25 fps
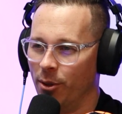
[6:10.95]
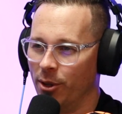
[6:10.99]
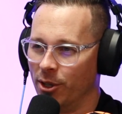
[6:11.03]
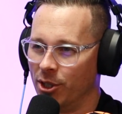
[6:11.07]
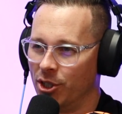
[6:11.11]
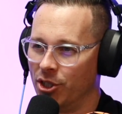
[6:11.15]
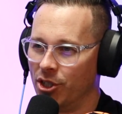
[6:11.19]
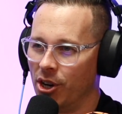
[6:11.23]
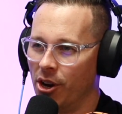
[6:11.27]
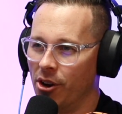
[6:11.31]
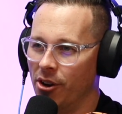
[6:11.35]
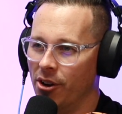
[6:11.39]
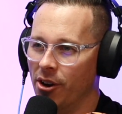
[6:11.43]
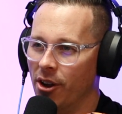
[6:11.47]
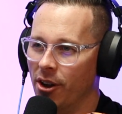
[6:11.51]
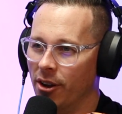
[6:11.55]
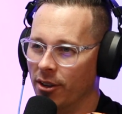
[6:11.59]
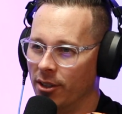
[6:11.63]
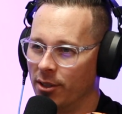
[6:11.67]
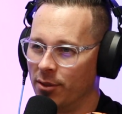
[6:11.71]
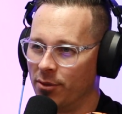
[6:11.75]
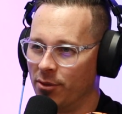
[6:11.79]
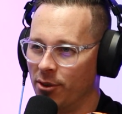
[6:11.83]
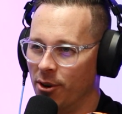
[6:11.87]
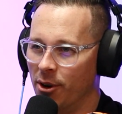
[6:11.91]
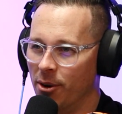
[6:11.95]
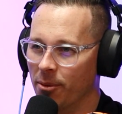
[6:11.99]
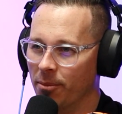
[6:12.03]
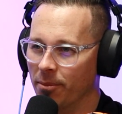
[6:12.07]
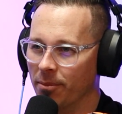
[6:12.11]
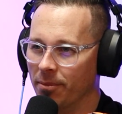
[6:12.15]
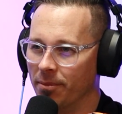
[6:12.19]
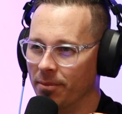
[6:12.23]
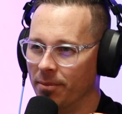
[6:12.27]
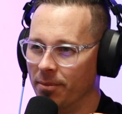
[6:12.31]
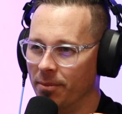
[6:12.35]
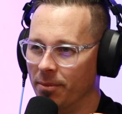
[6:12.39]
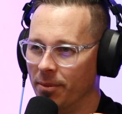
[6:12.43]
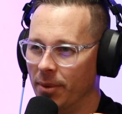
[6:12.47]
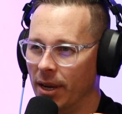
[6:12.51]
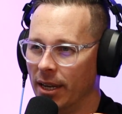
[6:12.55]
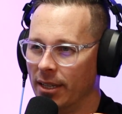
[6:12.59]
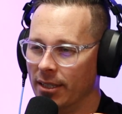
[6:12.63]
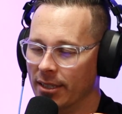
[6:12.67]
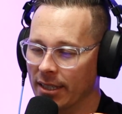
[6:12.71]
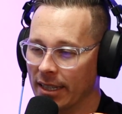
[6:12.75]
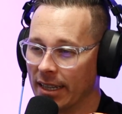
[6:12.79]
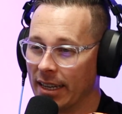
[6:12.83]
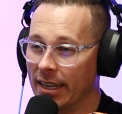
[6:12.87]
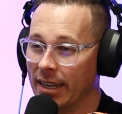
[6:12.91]
show notes from
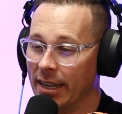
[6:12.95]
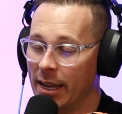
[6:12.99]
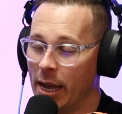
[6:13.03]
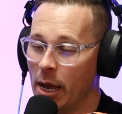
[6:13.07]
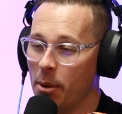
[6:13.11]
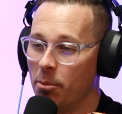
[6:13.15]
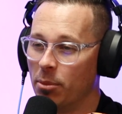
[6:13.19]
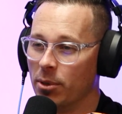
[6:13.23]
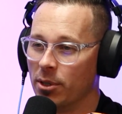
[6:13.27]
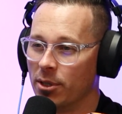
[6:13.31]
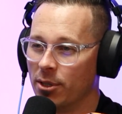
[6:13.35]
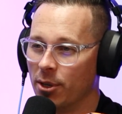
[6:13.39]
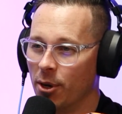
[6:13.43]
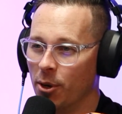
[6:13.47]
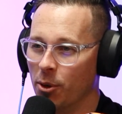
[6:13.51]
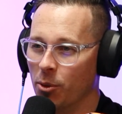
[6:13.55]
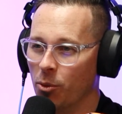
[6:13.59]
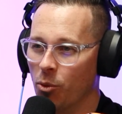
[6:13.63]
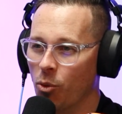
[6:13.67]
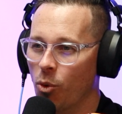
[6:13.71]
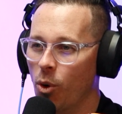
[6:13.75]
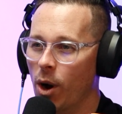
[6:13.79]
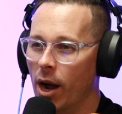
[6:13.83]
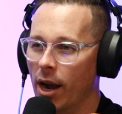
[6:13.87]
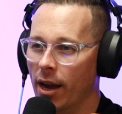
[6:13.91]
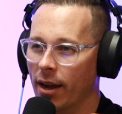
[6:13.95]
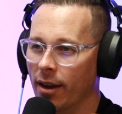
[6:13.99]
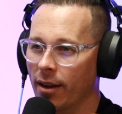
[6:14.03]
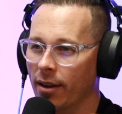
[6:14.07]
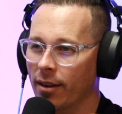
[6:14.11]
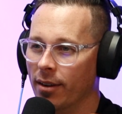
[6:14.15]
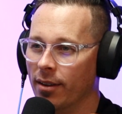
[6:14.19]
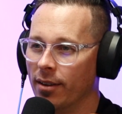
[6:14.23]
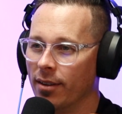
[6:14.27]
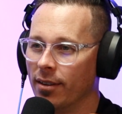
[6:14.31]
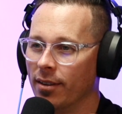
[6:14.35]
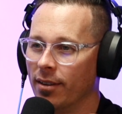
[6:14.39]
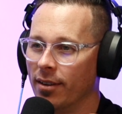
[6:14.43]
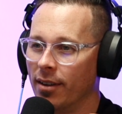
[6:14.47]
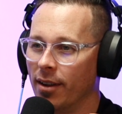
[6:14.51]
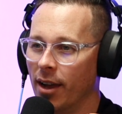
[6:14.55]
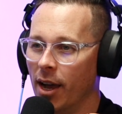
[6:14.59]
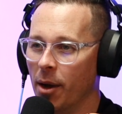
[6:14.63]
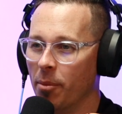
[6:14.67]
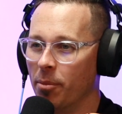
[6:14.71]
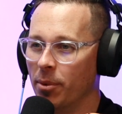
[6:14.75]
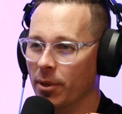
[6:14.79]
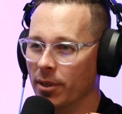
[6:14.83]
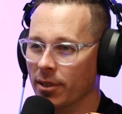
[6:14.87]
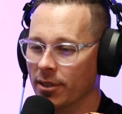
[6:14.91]
basically episode 1
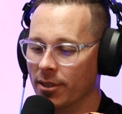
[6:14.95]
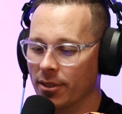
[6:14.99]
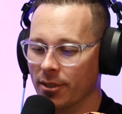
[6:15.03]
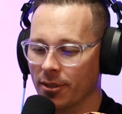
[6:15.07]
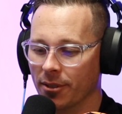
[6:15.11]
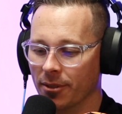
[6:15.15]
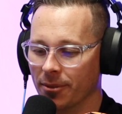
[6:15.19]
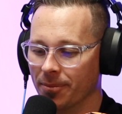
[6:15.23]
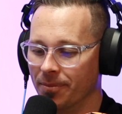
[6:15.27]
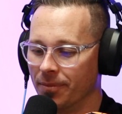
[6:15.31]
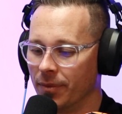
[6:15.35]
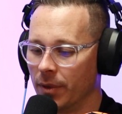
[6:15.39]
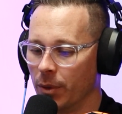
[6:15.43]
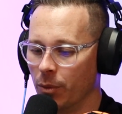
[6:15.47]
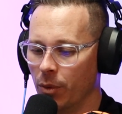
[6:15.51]
up until,